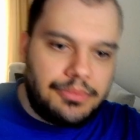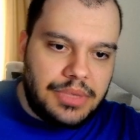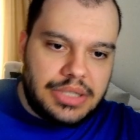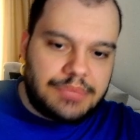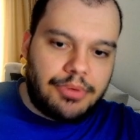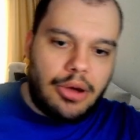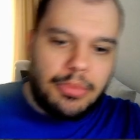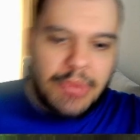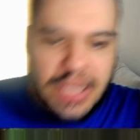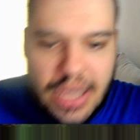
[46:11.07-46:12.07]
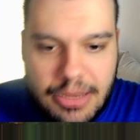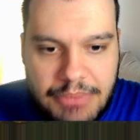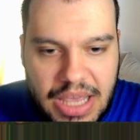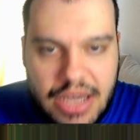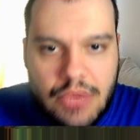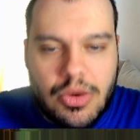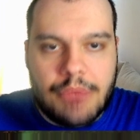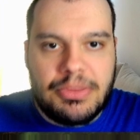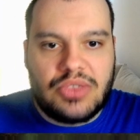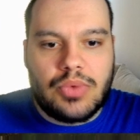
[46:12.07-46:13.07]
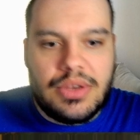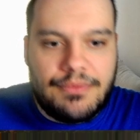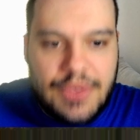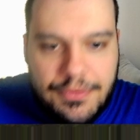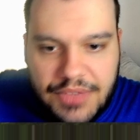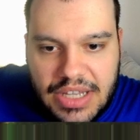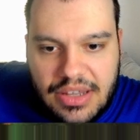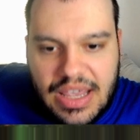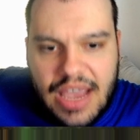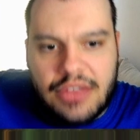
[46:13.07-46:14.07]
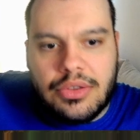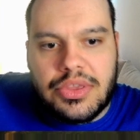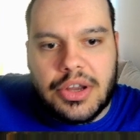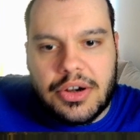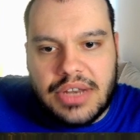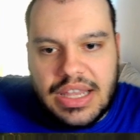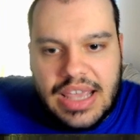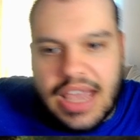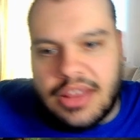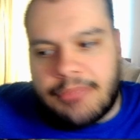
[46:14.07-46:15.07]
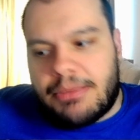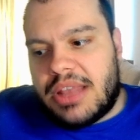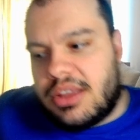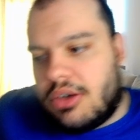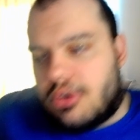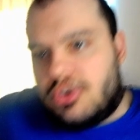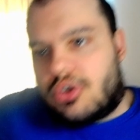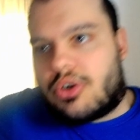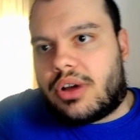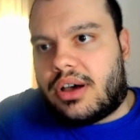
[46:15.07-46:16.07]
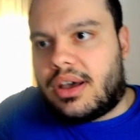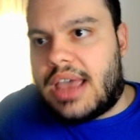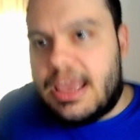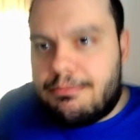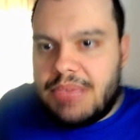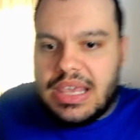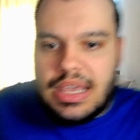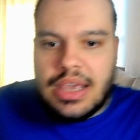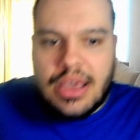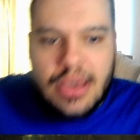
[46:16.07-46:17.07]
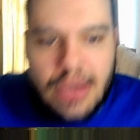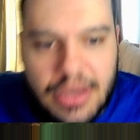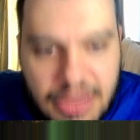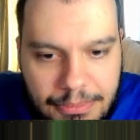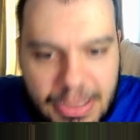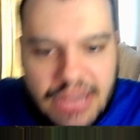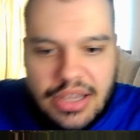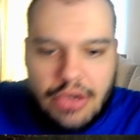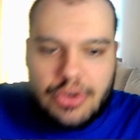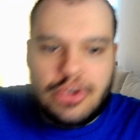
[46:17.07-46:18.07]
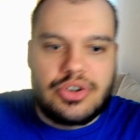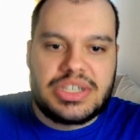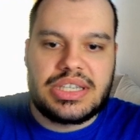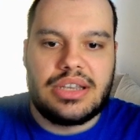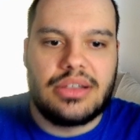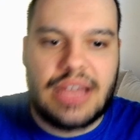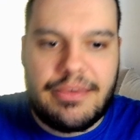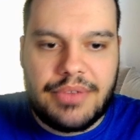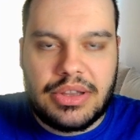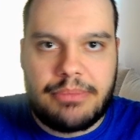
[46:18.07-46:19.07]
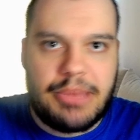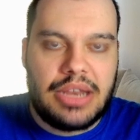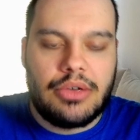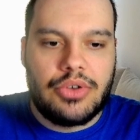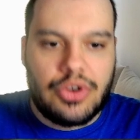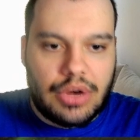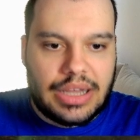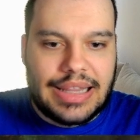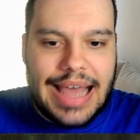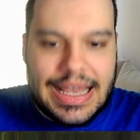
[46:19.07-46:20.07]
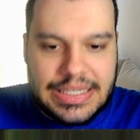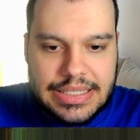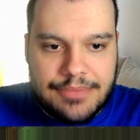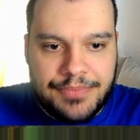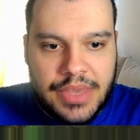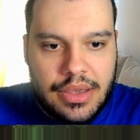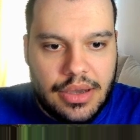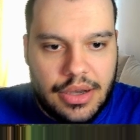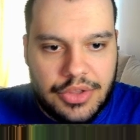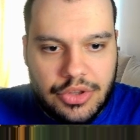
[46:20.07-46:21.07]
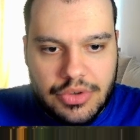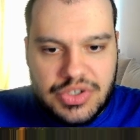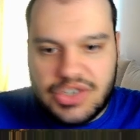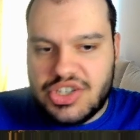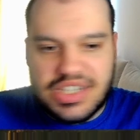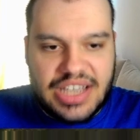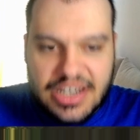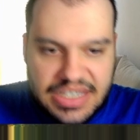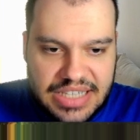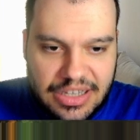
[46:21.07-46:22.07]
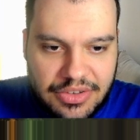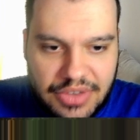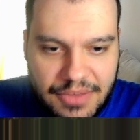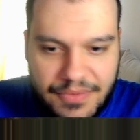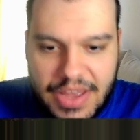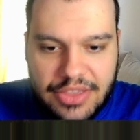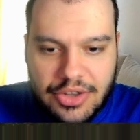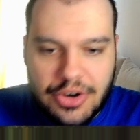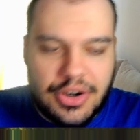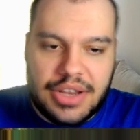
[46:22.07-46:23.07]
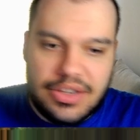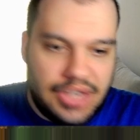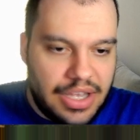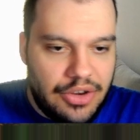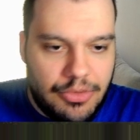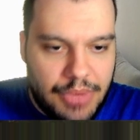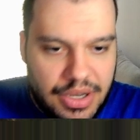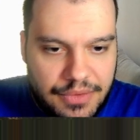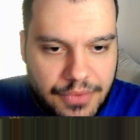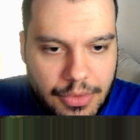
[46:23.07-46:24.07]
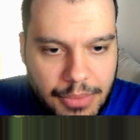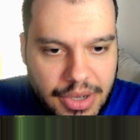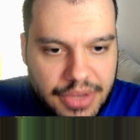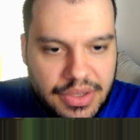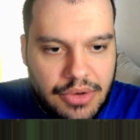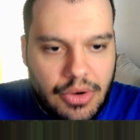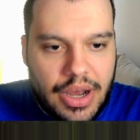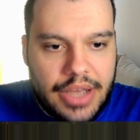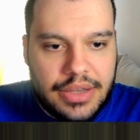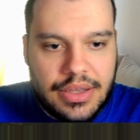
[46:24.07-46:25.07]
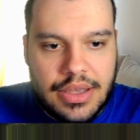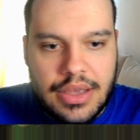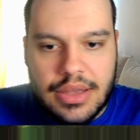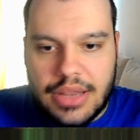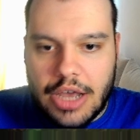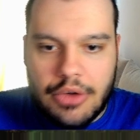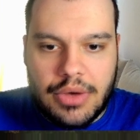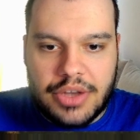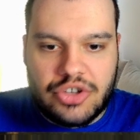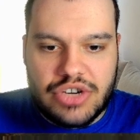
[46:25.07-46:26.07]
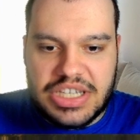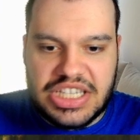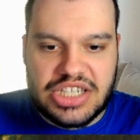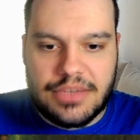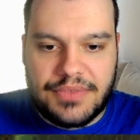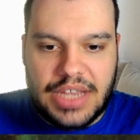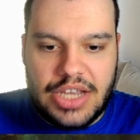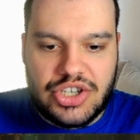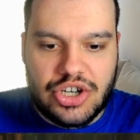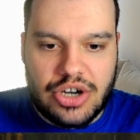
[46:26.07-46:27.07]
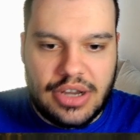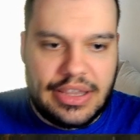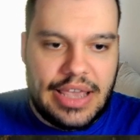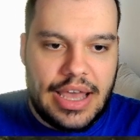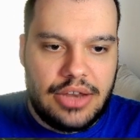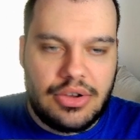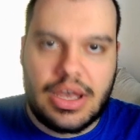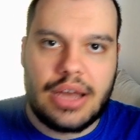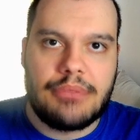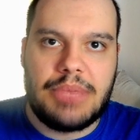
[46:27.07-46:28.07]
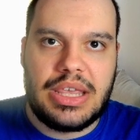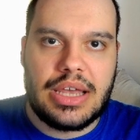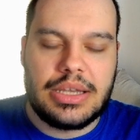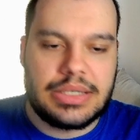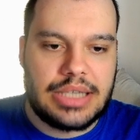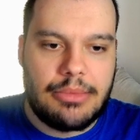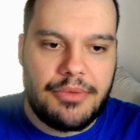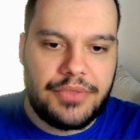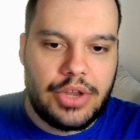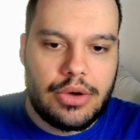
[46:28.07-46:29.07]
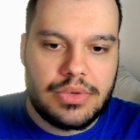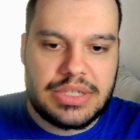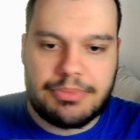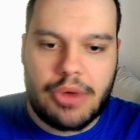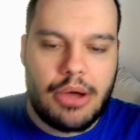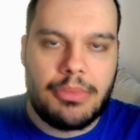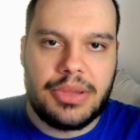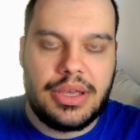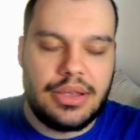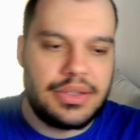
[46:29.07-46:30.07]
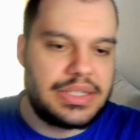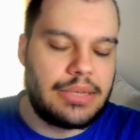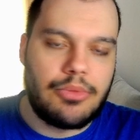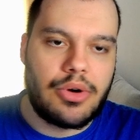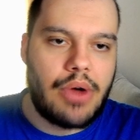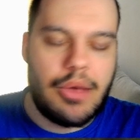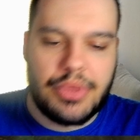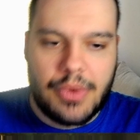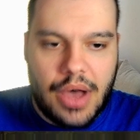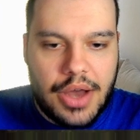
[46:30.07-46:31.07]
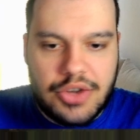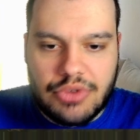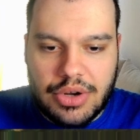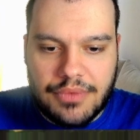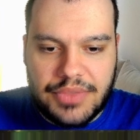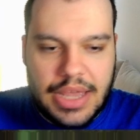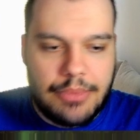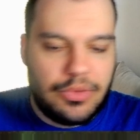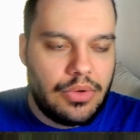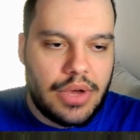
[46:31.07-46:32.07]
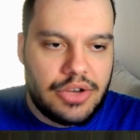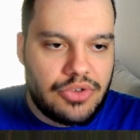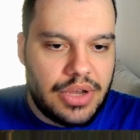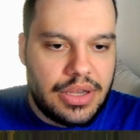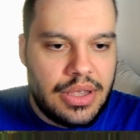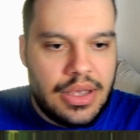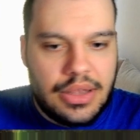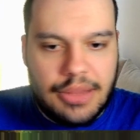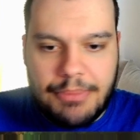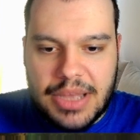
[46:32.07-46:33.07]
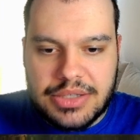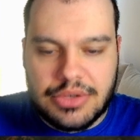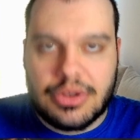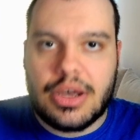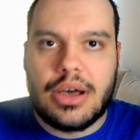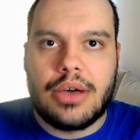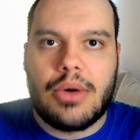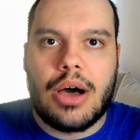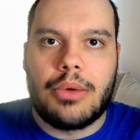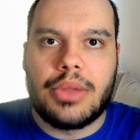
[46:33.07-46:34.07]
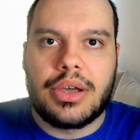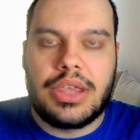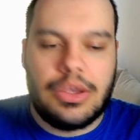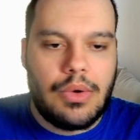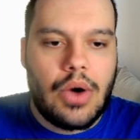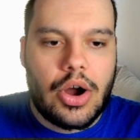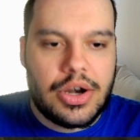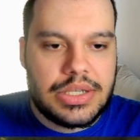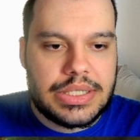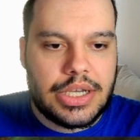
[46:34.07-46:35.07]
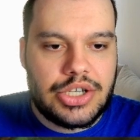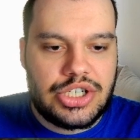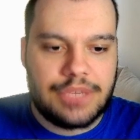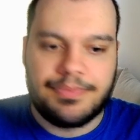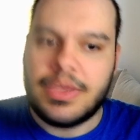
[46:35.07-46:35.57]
It's probably gonna be anywhere between 15k to 30k depending on your AP, depending on your skill level, depending on your class. Those you're just gonna sell to the vendor and get your money from the grind. Now traces of nature, again, you're gonna be getting some of those, probably somewhere around 100 of them, 200, depends on how lucky you are and such.